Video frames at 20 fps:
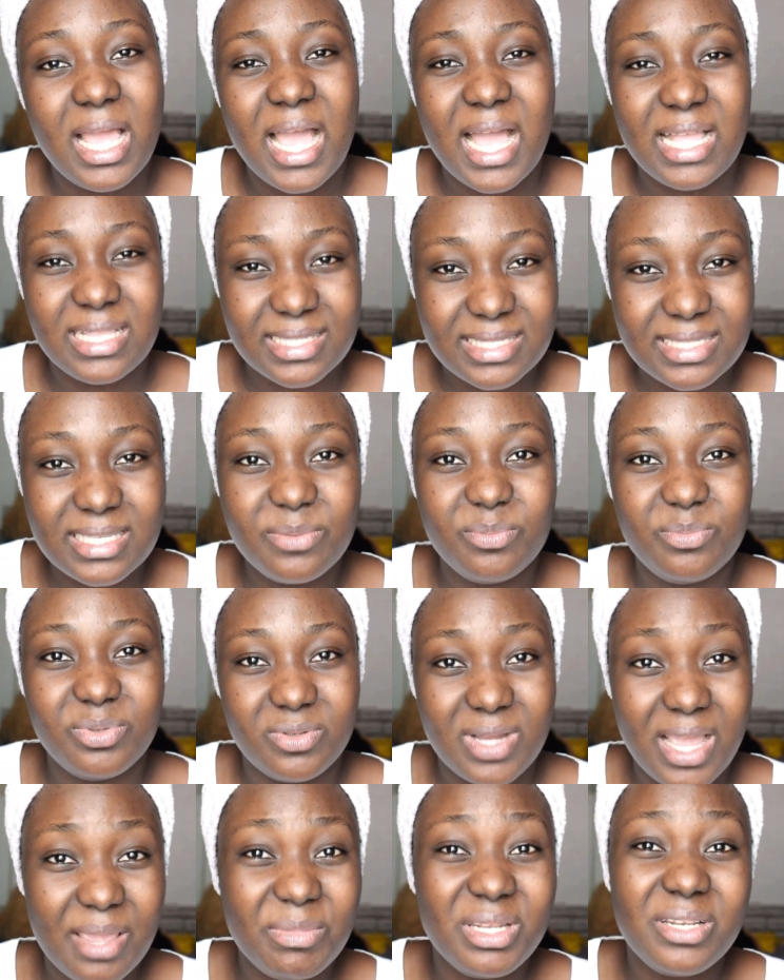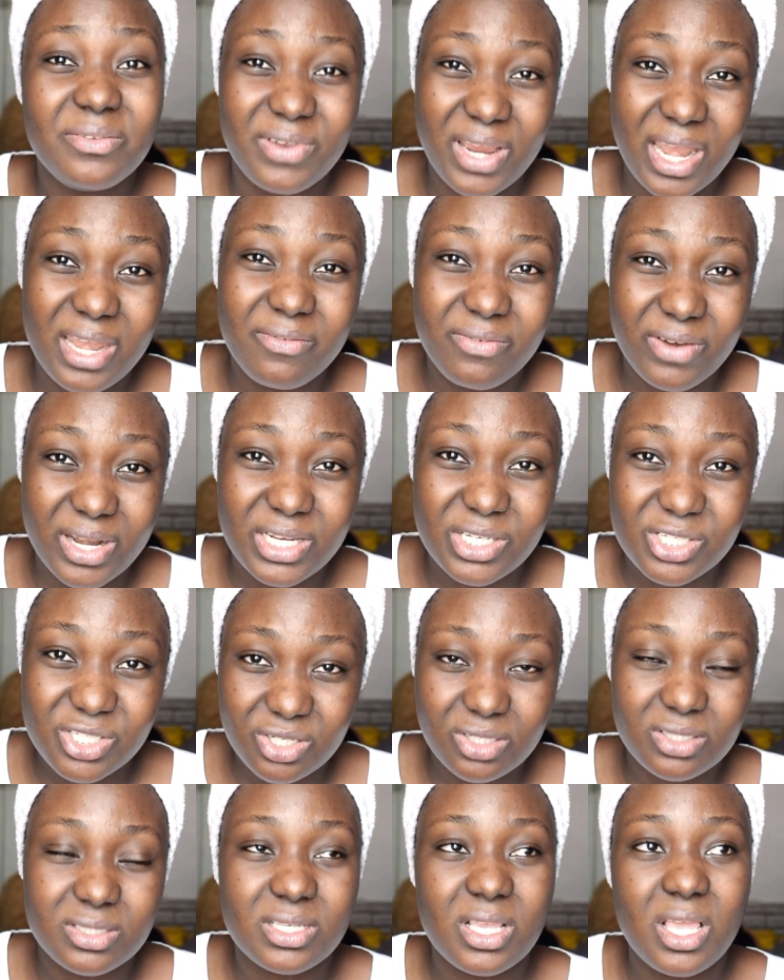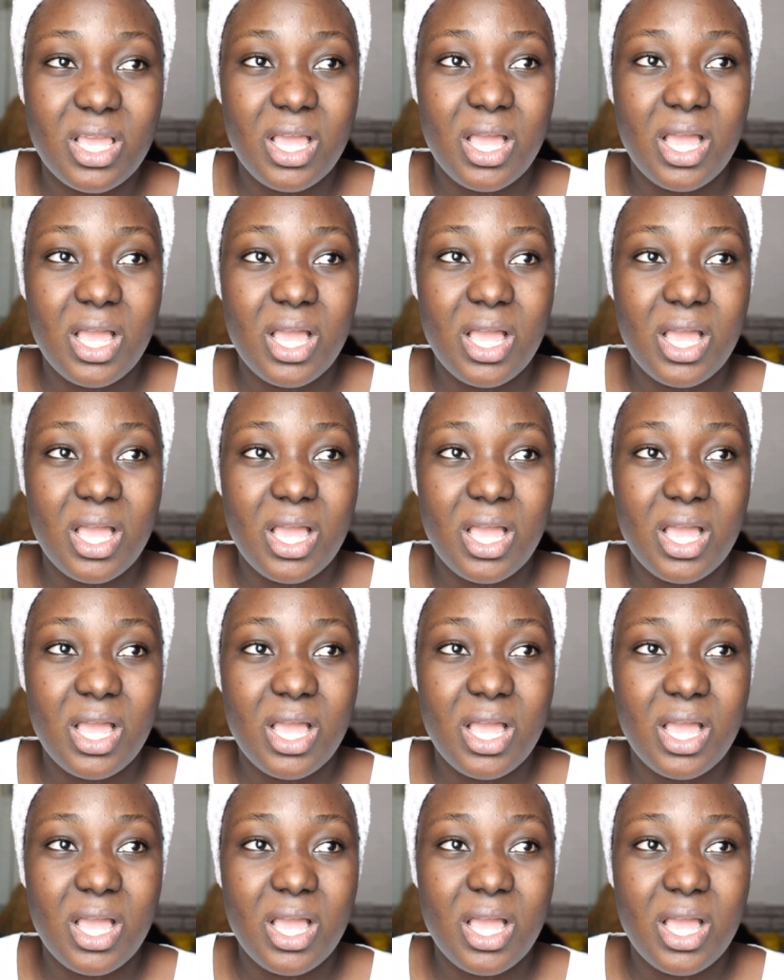and simple. I mean very, very short.